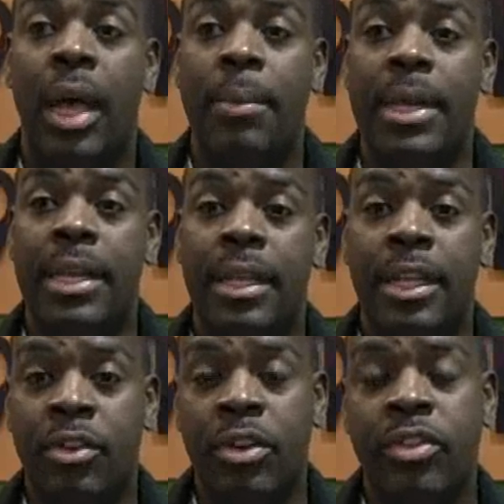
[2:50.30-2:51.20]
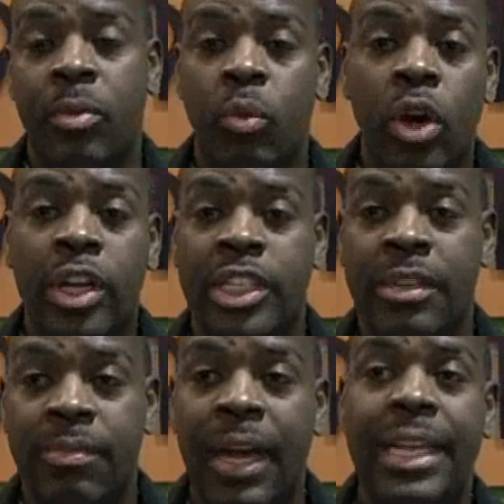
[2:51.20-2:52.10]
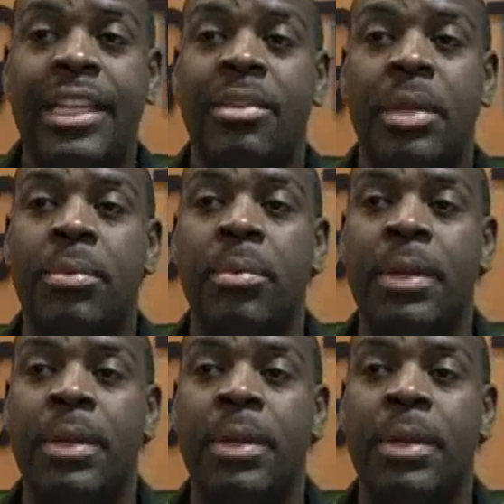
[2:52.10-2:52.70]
I mean, it took some work to find these people,